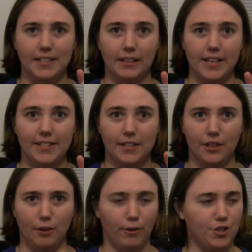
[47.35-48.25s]
at least
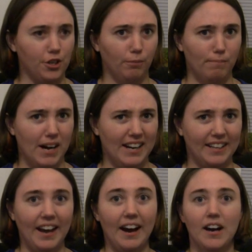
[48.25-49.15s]
in the original
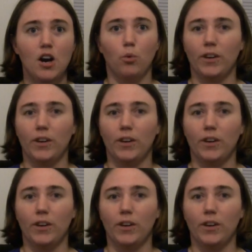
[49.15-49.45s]
manga,